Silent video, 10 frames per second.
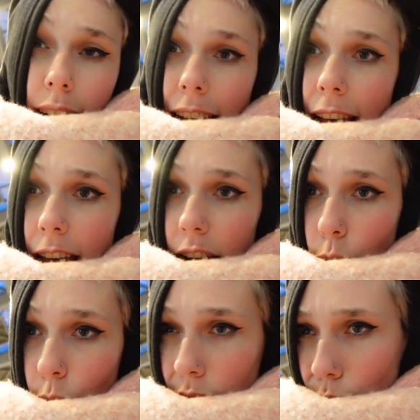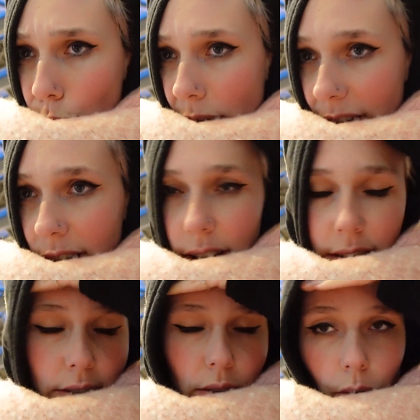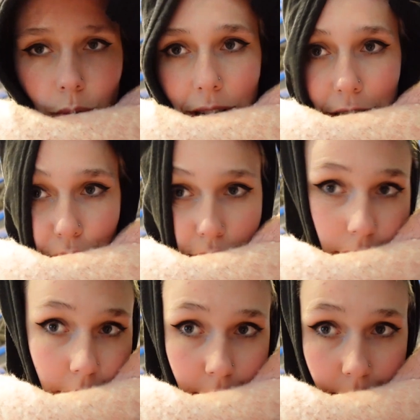I had it with the wig, so I just